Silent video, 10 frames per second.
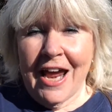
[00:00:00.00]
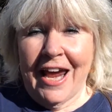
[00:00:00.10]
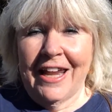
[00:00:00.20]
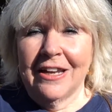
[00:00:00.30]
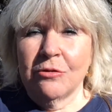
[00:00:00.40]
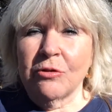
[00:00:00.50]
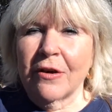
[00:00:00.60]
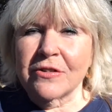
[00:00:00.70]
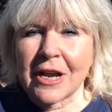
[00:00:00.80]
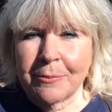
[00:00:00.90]
And
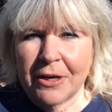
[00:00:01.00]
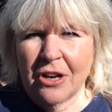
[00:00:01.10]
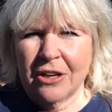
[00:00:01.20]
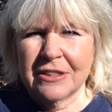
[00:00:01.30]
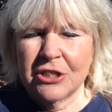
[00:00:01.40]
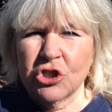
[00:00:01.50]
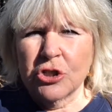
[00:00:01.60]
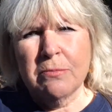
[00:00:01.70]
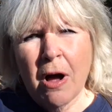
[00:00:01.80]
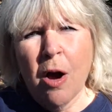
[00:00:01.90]
every time my daughter says, she
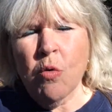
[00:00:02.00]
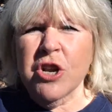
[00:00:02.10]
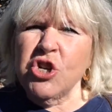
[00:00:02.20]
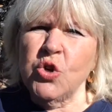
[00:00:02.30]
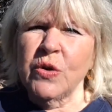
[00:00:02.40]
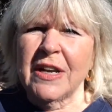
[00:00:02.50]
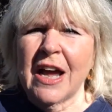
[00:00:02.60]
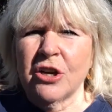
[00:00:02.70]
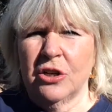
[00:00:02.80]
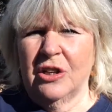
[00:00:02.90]
goes, Mom, what are you doing
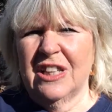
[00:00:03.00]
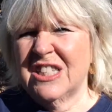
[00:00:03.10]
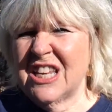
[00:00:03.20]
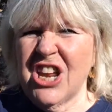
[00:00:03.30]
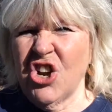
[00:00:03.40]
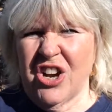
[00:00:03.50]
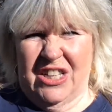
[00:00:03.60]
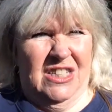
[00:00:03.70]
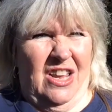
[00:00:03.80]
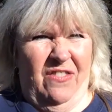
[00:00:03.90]
now? This
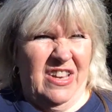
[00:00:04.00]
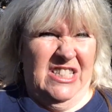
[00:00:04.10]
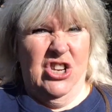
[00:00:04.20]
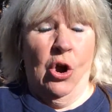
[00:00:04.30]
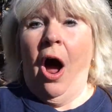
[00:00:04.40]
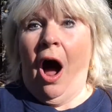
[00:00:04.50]
internet stuff I see.